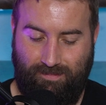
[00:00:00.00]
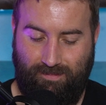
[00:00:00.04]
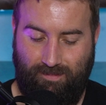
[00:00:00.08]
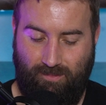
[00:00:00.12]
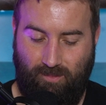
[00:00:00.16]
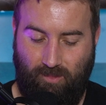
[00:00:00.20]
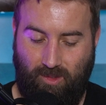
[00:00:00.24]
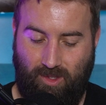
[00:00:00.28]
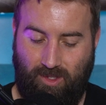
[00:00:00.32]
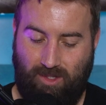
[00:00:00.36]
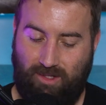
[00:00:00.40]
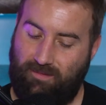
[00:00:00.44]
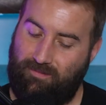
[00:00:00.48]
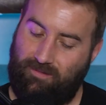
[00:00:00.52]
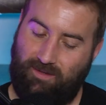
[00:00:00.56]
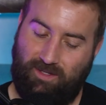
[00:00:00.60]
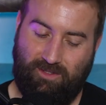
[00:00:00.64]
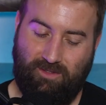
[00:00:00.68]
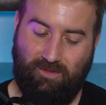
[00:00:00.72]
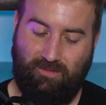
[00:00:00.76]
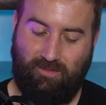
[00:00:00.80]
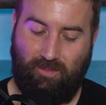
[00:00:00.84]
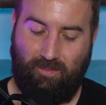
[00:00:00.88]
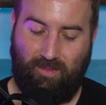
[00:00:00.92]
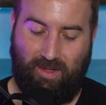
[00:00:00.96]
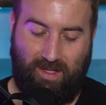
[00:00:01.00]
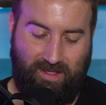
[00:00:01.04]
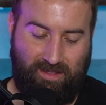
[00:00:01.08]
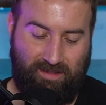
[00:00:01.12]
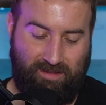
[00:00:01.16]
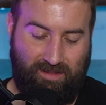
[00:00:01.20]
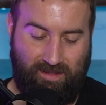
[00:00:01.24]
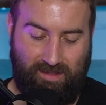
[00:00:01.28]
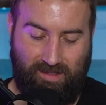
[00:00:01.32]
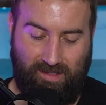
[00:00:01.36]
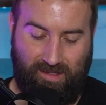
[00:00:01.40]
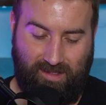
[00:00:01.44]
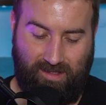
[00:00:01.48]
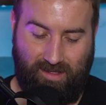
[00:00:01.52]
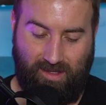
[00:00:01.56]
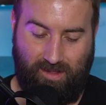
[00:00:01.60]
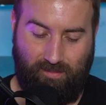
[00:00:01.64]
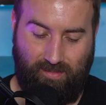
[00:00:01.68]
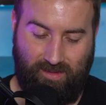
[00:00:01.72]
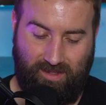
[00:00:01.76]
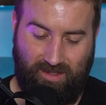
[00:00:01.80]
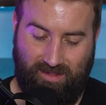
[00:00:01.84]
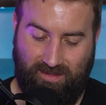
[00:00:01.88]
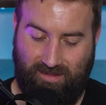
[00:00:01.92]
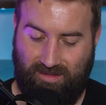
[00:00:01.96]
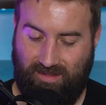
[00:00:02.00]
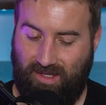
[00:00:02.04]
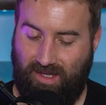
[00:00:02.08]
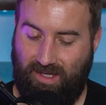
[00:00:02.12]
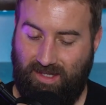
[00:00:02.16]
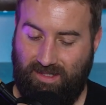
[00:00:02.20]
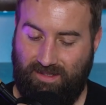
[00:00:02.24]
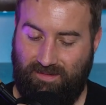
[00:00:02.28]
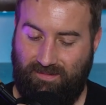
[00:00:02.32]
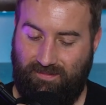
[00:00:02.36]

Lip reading: Well, an official from the East India Company decides,